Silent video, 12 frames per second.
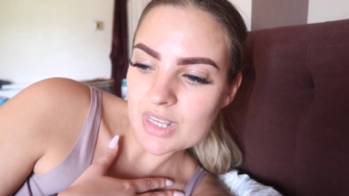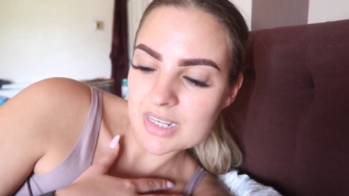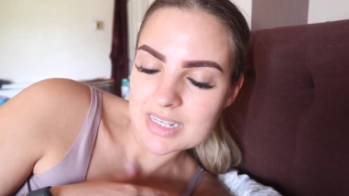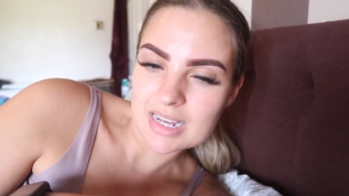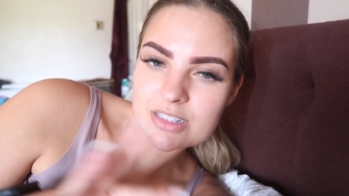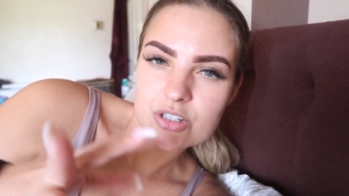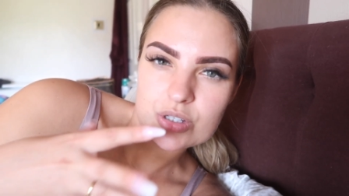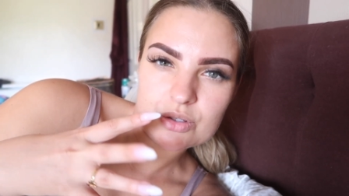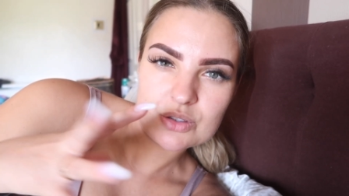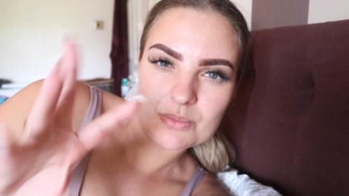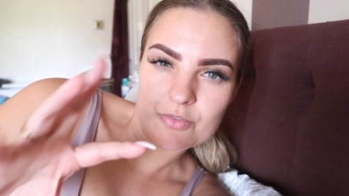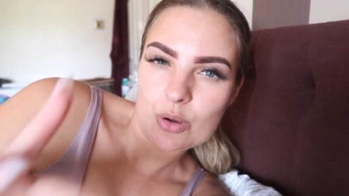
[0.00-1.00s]
I had to do
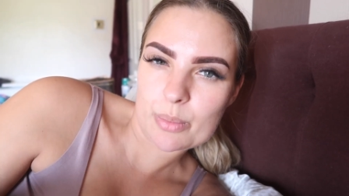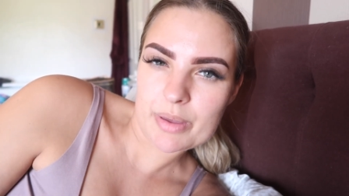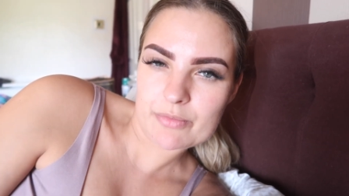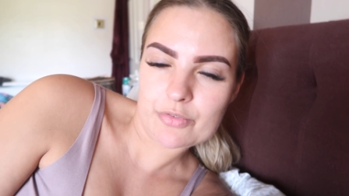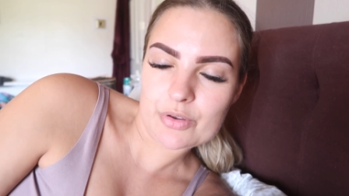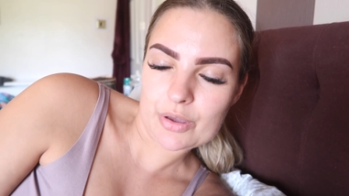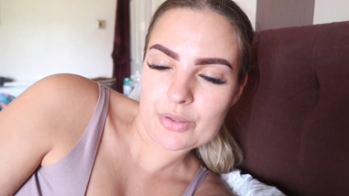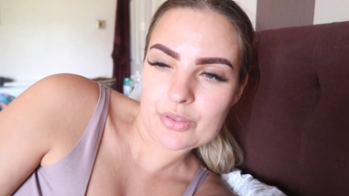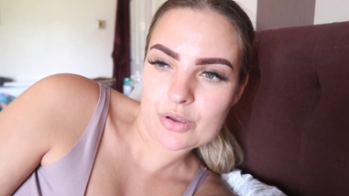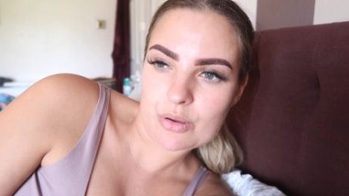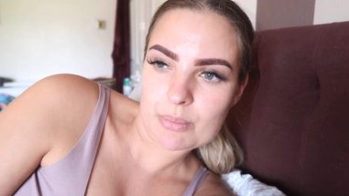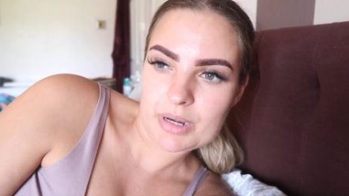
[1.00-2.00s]
some filming for the
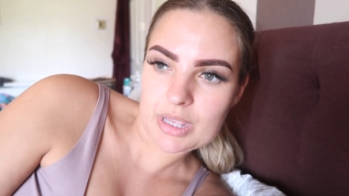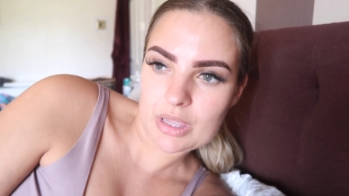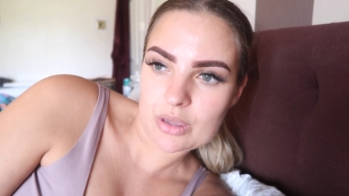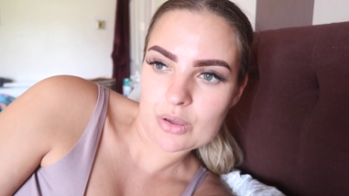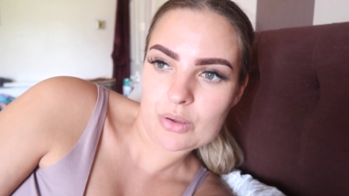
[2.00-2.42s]
company